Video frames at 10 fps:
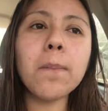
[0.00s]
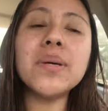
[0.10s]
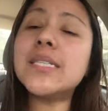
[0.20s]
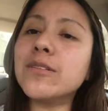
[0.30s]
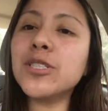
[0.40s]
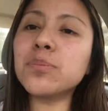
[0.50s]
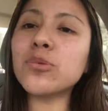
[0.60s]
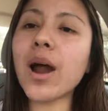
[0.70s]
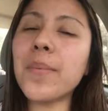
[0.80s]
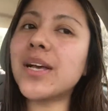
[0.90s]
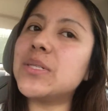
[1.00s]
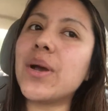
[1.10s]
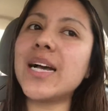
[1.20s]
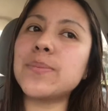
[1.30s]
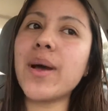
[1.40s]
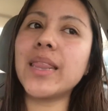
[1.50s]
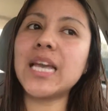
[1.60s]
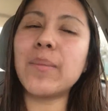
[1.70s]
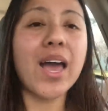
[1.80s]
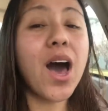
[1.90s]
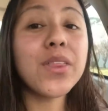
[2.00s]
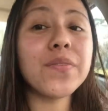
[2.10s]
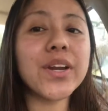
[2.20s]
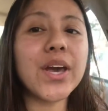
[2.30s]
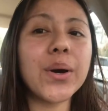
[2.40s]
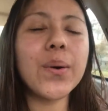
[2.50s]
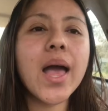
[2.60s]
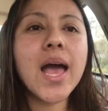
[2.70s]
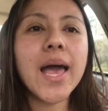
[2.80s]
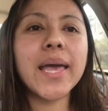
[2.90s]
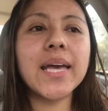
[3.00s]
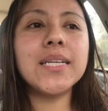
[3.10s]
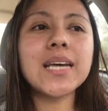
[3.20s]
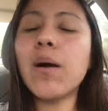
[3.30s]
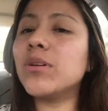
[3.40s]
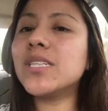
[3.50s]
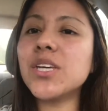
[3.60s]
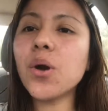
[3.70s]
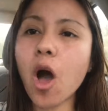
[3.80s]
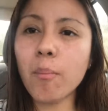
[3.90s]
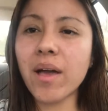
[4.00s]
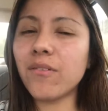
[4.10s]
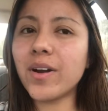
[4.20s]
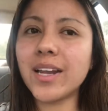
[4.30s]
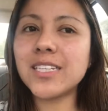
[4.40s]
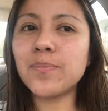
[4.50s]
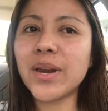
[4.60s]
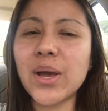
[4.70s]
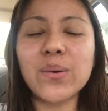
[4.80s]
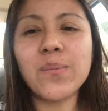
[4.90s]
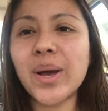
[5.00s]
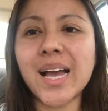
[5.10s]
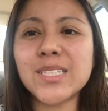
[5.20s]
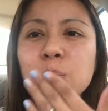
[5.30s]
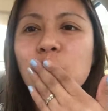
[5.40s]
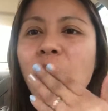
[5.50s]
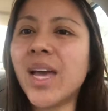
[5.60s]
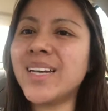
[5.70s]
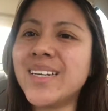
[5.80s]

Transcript: but still subscribe because you guys might like my other video and I will see you on my Friday's video. Bye guys.